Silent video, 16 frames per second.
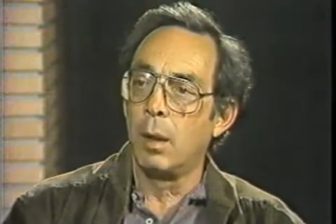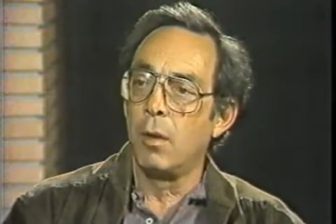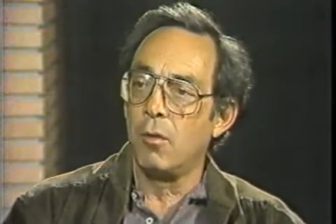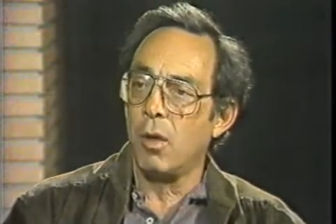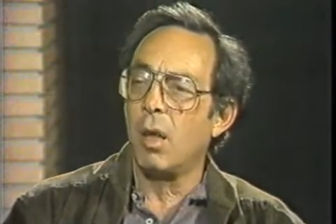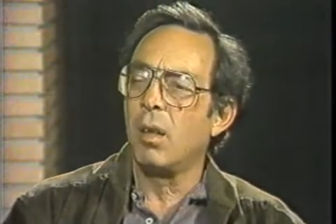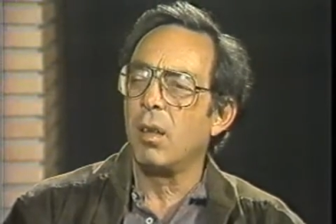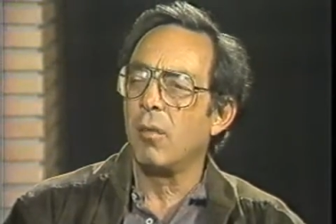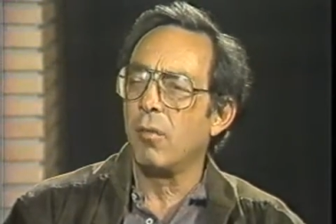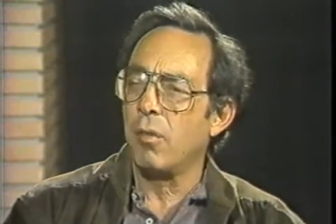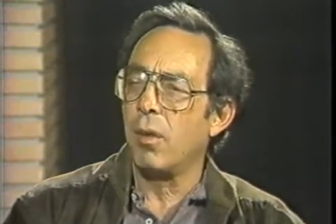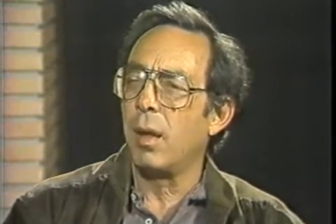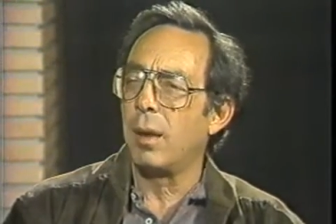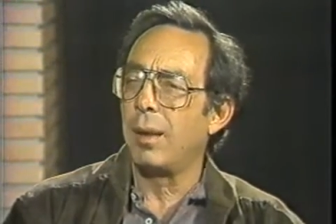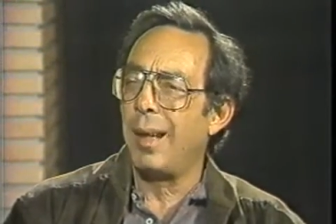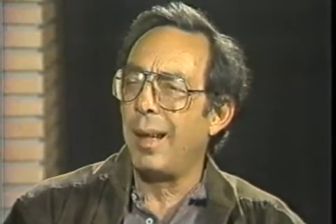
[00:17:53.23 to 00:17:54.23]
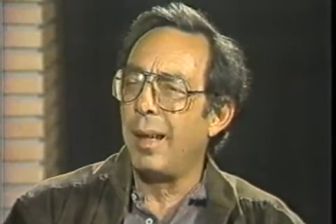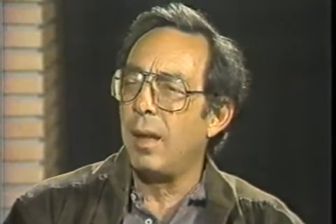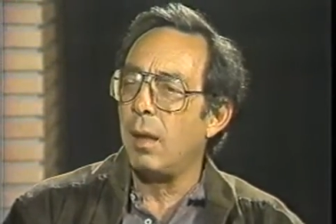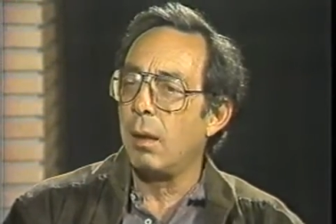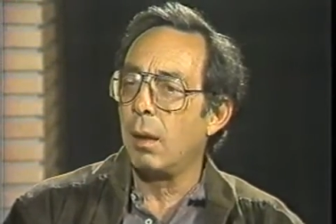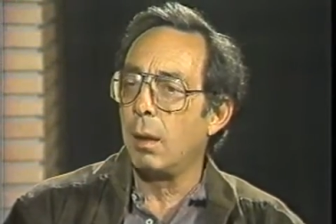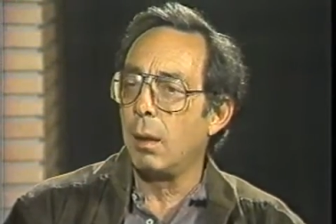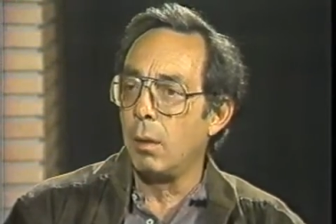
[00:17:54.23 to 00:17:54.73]
It's hard to find
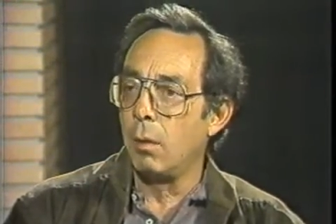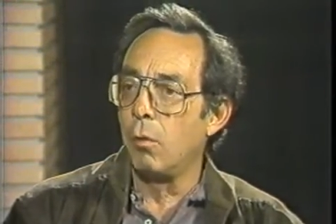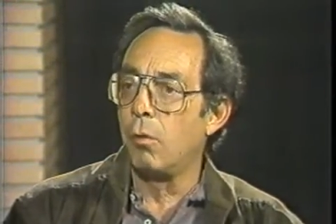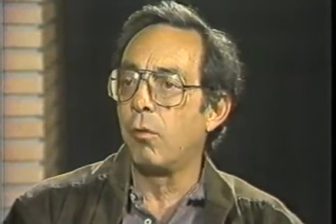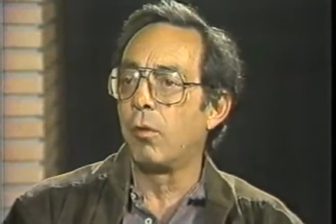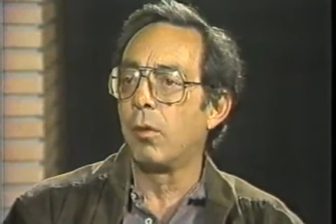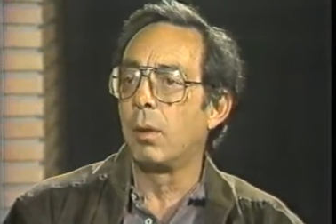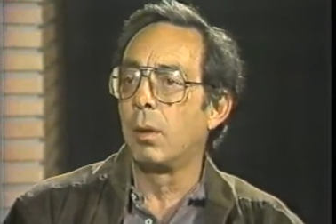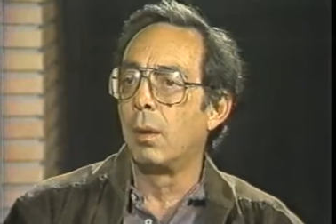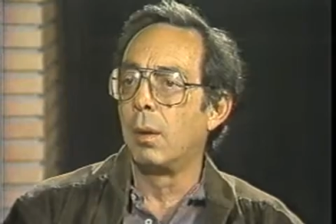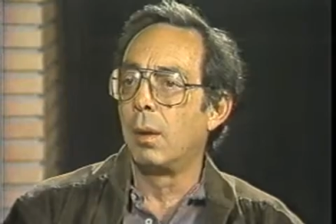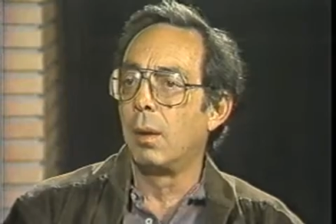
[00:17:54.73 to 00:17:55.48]
anything useful